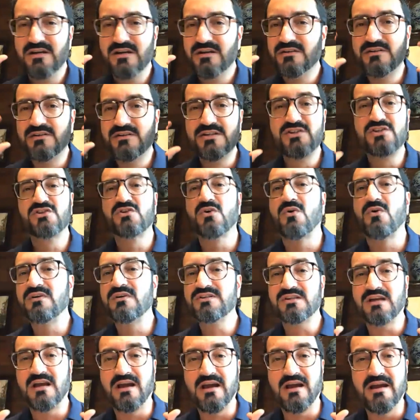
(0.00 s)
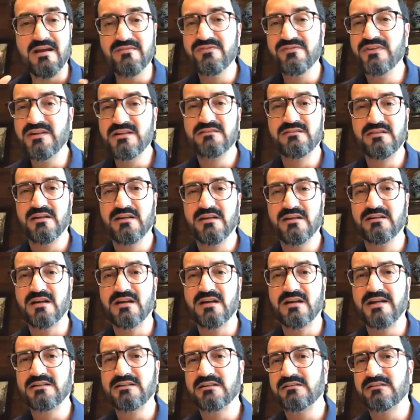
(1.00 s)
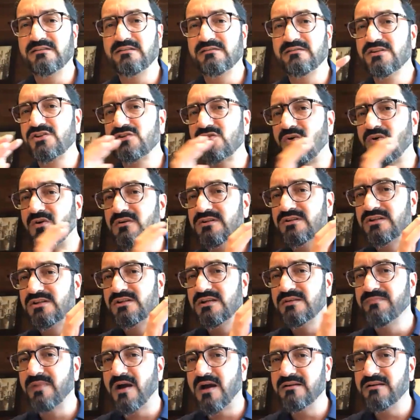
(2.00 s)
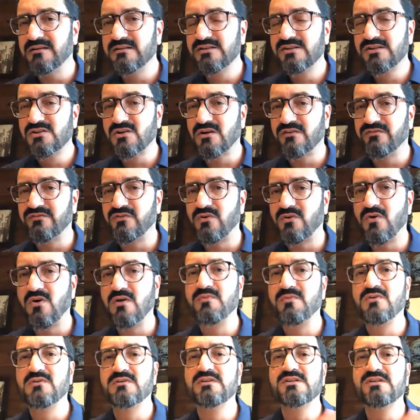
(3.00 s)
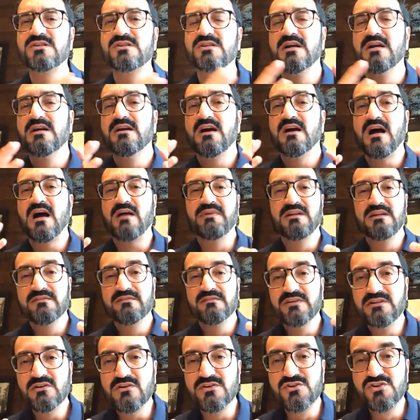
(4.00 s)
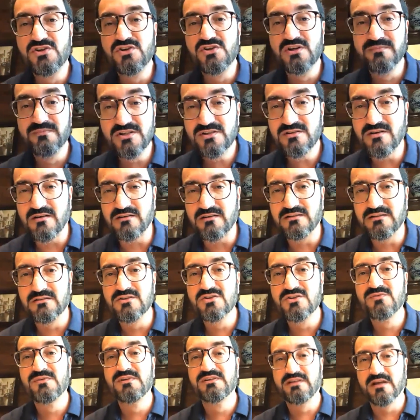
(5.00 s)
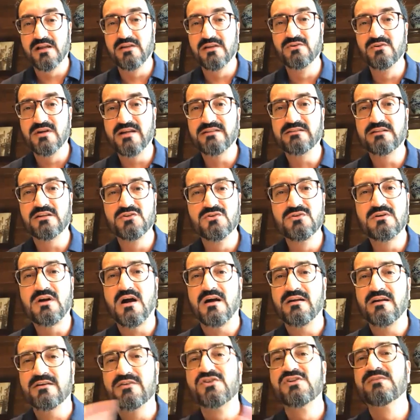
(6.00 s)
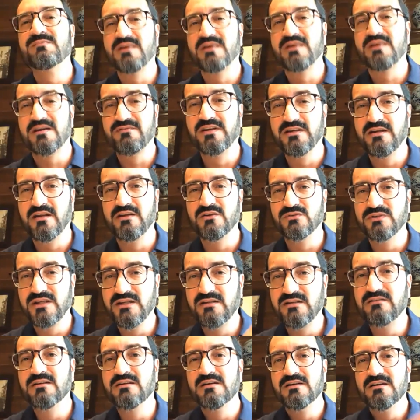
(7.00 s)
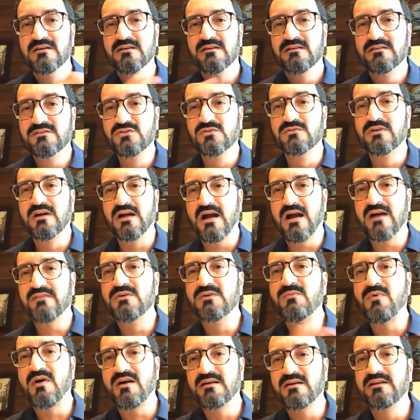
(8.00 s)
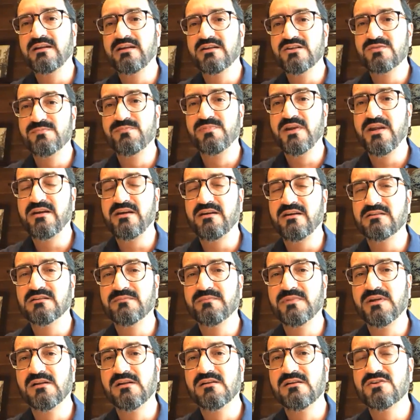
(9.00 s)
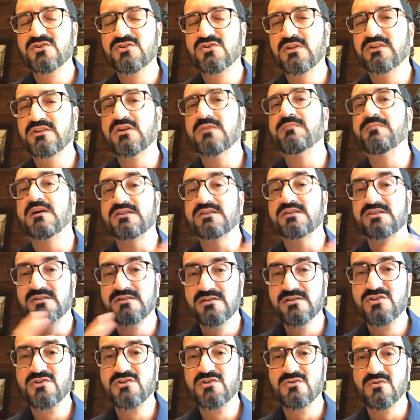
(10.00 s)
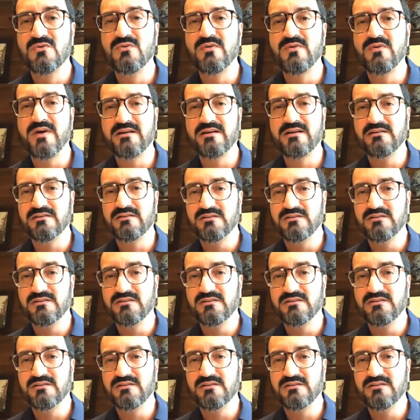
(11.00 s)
restores everything, right? It restores imbalances of hormones. I mean, even your gym instructors will tell you, right, that you can't gym every day. You need to have a 1 day's break in the middle so that your muscles grow and